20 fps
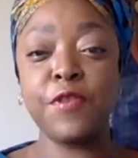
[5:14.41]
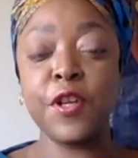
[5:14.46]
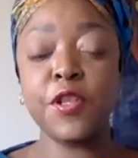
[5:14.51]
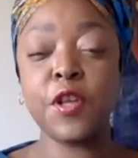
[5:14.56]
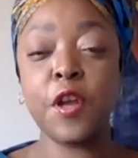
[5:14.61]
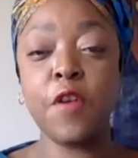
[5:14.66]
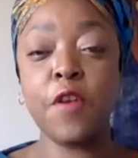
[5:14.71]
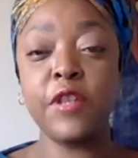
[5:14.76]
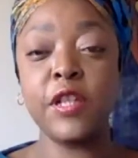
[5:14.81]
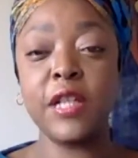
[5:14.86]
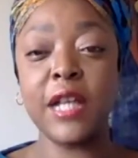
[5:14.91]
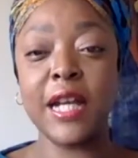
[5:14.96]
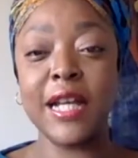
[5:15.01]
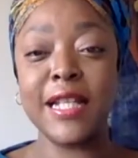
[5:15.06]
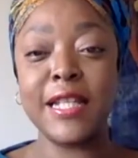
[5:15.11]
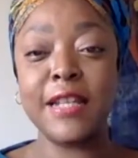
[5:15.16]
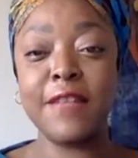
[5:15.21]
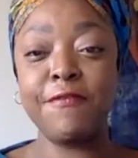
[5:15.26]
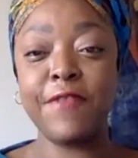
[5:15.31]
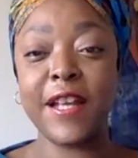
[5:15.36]
first
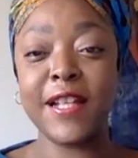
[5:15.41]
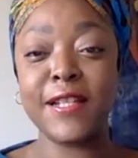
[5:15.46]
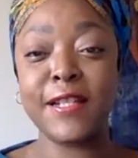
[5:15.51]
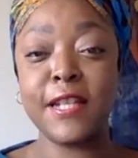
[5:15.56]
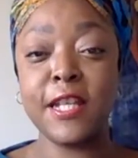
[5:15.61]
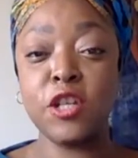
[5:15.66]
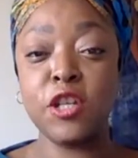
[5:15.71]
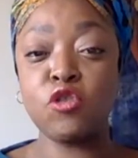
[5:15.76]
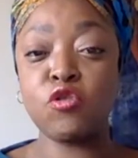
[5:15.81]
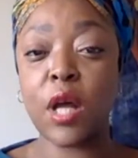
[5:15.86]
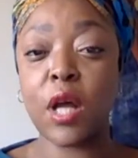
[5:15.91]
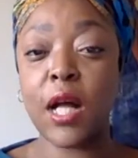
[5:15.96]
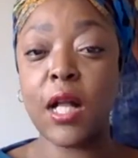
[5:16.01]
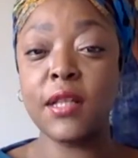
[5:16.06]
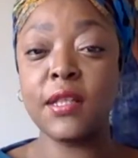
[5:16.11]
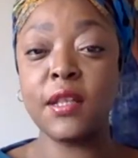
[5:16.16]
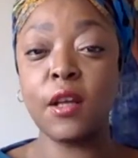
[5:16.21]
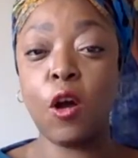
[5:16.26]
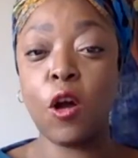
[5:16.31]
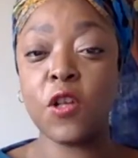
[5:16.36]
COVID-19 vaccine
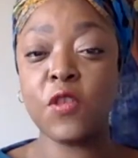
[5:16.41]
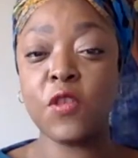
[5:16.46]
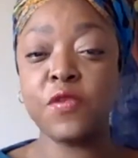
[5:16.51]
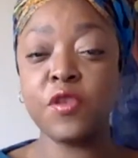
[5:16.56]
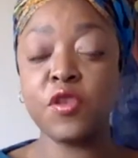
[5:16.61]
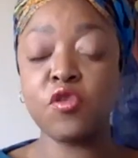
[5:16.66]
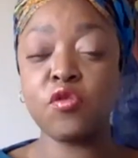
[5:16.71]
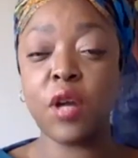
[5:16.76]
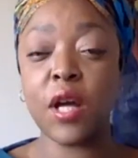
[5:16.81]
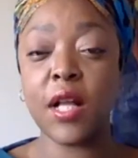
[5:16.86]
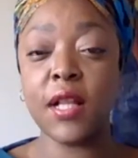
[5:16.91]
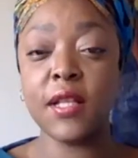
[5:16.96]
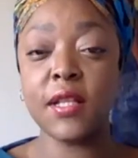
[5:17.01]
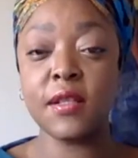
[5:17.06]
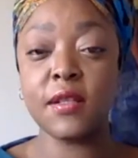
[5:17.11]
trial, the Oxford trial.